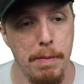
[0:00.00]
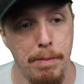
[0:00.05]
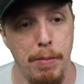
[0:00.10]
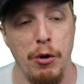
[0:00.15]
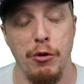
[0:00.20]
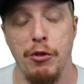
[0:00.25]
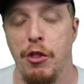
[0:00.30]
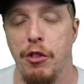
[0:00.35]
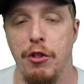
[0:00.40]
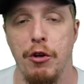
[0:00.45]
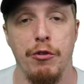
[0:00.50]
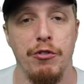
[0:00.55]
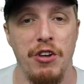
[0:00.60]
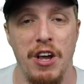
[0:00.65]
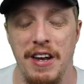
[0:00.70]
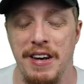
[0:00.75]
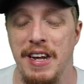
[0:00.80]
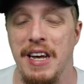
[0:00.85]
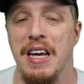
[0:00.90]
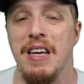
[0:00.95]
Both of those
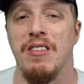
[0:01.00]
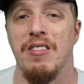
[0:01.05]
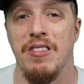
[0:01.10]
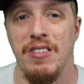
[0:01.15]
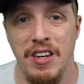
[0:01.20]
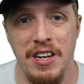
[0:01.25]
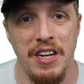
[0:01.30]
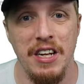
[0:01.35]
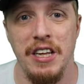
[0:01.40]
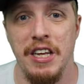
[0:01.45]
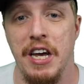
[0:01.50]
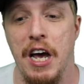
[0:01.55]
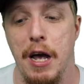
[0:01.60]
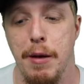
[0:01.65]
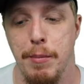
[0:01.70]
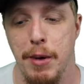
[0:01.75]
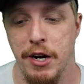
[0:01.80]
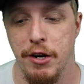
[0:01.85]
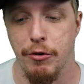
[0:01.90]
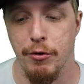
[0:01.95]
had exceedingly
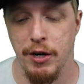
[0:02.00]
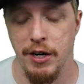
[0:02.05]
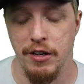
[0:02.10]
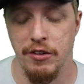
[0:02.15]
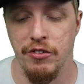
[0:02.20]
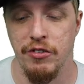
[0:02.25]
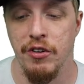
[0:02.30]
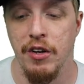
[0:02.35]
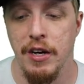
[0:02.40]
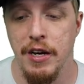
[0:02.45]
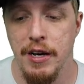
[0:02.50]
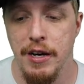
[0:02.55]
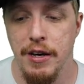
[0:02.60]
high Metacritics.